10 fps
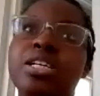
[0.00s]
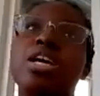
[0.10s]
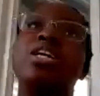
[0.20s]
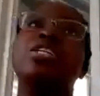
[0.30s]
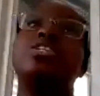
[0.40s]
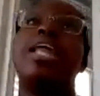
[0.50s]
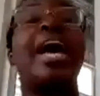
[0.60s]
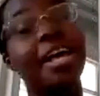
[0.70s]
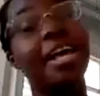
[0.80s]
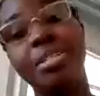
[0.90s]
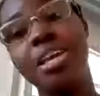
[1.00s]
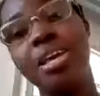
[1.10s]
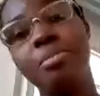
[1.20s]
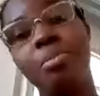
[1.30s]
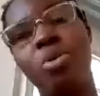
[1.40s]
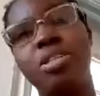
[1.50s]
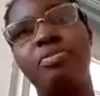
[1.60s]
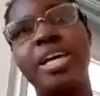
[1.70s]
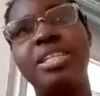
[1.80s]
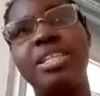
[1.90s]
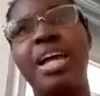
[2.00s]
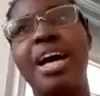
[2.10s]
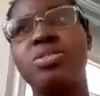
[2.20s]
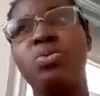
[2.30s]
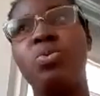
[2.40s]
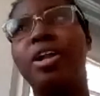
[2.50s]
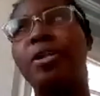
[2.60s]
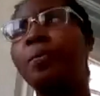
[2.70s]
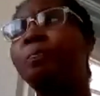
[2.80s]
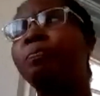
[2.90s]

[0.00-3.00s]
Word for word: So that helped to keep me motivated as well.